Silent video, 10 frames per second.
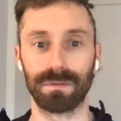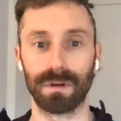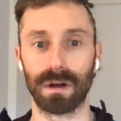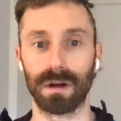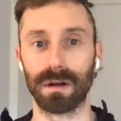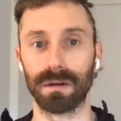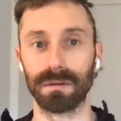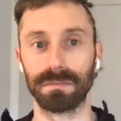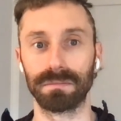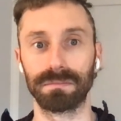a
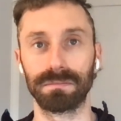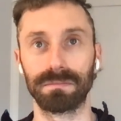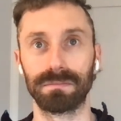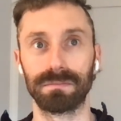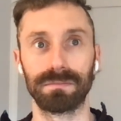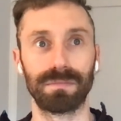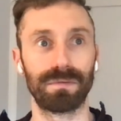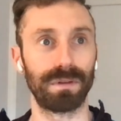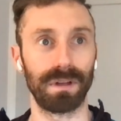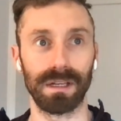
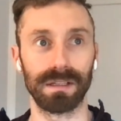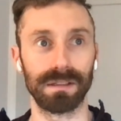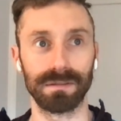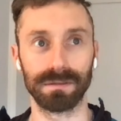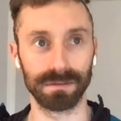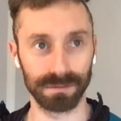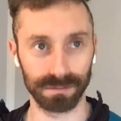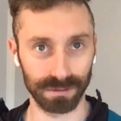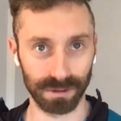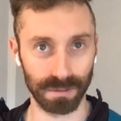fleet
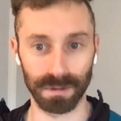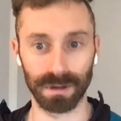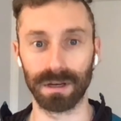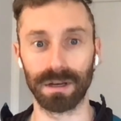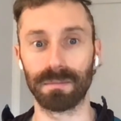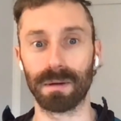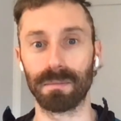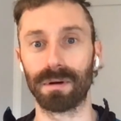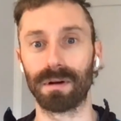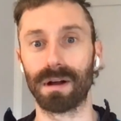community
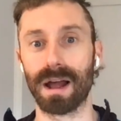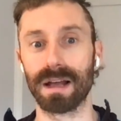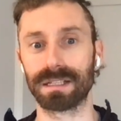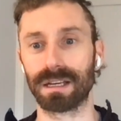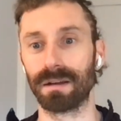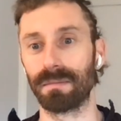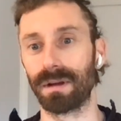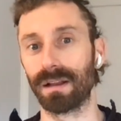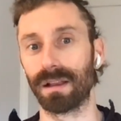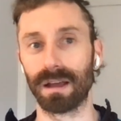member asking
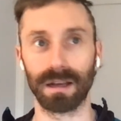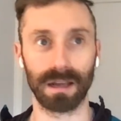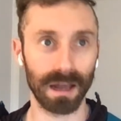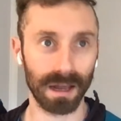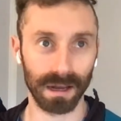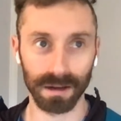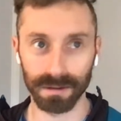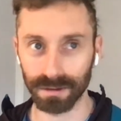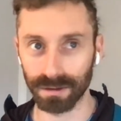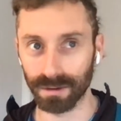me like, hey,
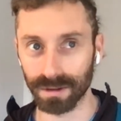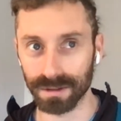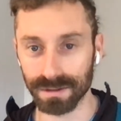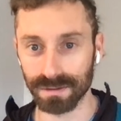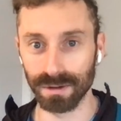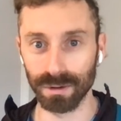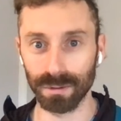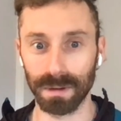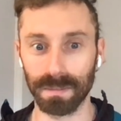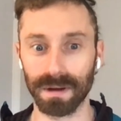this new
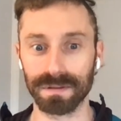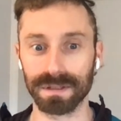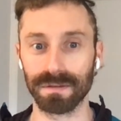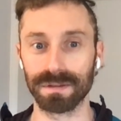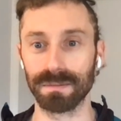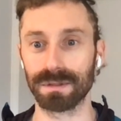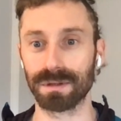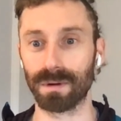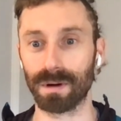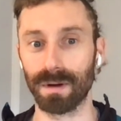BPF stuff seems to
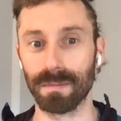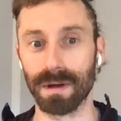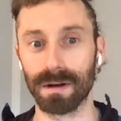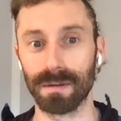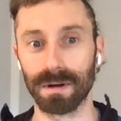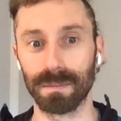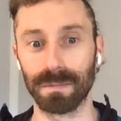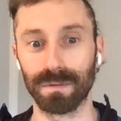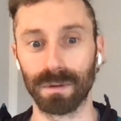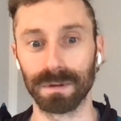work way better
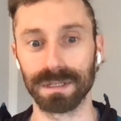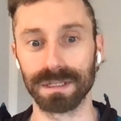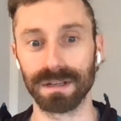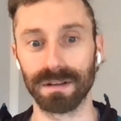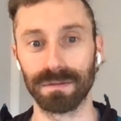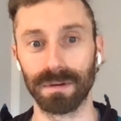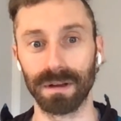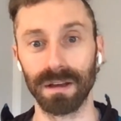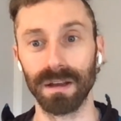performance and stuff, but